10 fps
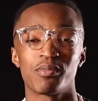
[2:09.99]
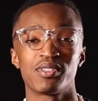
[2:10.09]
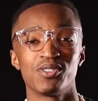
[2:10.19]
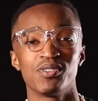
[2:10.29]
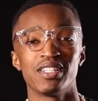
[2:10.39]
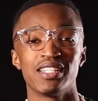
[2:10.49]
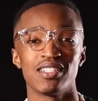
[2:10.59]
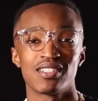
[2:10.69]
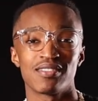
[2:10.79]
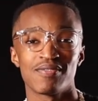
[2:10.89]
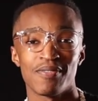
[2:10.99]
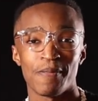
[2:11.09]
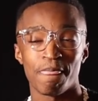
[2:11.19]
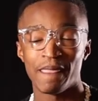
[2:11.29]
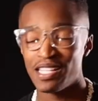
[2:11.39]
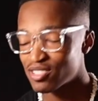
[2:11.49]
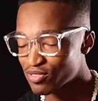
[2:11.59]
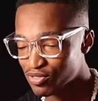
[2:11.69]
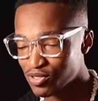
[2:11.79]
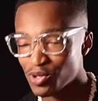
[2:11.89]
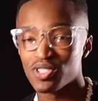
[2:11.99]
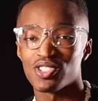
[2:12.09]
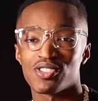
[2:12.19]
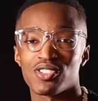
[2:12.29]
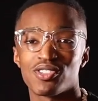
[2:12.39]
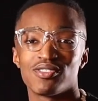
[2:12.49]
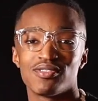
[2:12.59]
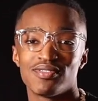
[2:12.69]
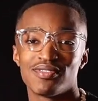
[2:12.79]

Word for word: opportunities. He's in full control.